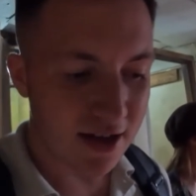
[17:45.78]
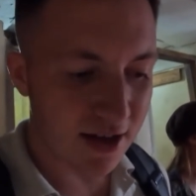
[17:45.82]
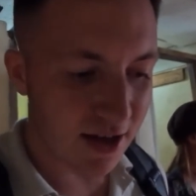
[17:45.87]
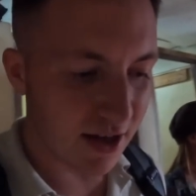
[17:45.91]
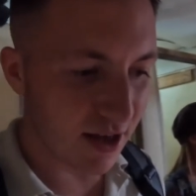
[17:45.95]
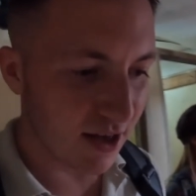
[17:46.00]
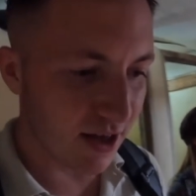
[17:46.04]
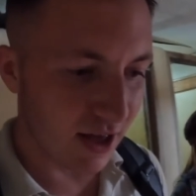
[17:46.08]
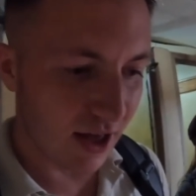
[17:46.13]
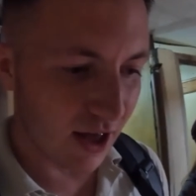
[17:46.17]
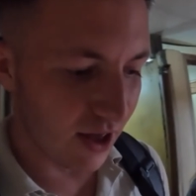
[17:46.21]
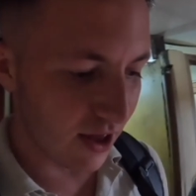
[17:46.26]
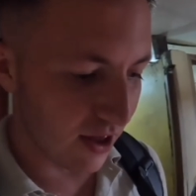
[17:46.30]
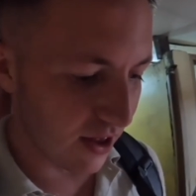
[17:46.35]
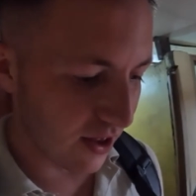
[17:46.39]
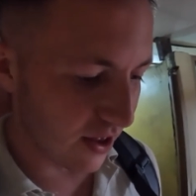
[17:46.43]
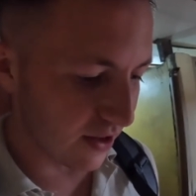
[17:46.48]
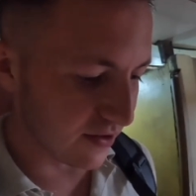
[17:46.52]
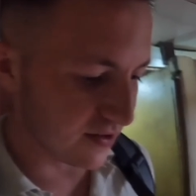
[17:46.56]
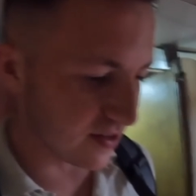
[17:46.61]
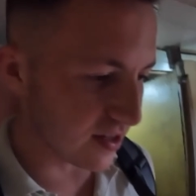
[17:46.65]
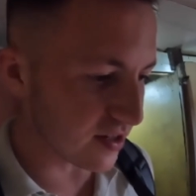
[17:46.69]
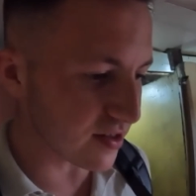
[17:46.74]

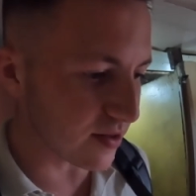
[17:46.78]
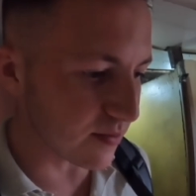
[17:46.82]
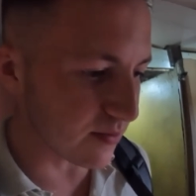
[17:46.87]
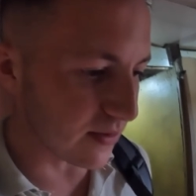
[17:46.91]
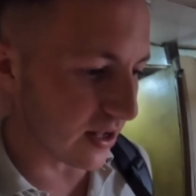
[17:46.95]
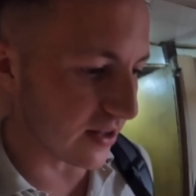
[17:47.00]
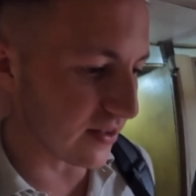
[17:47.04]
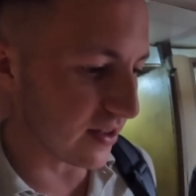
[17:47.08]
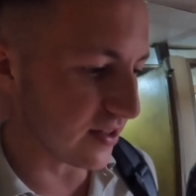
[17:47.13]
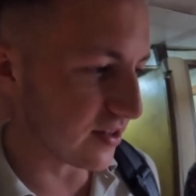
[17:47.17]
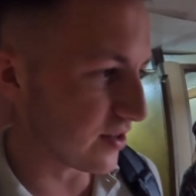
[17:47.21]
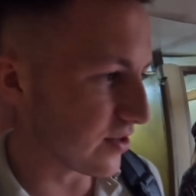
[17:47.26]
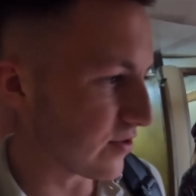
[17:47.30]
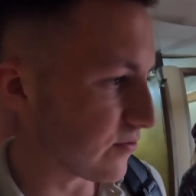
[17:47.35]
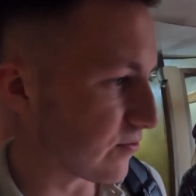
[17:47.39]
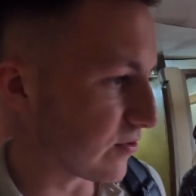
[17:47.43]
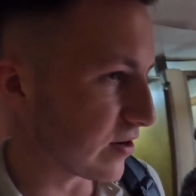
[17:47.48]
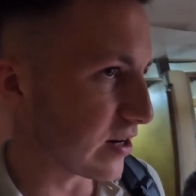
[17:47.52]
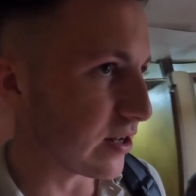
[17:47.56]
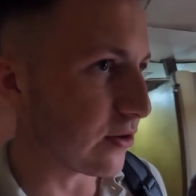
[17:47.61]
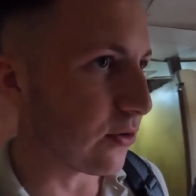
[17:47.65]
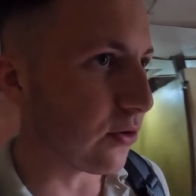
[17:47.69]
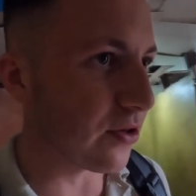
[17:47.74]
a system like this. It's
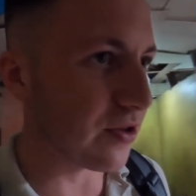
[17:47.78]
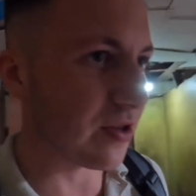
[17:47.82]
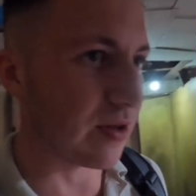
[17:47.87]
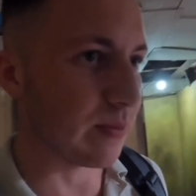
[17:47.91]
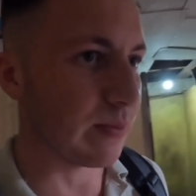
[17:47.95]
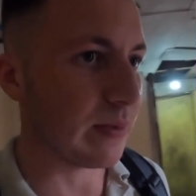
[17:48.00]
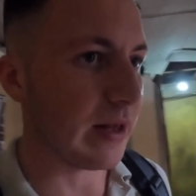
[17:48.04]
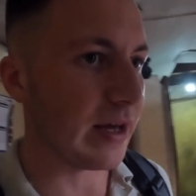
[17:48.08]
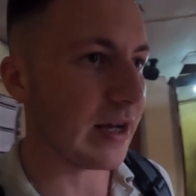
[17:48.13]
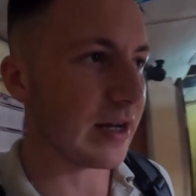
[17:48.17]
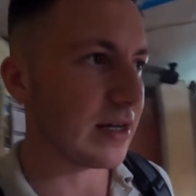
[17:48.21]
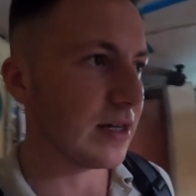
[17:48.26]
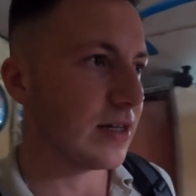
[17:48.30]
really awesome. Like,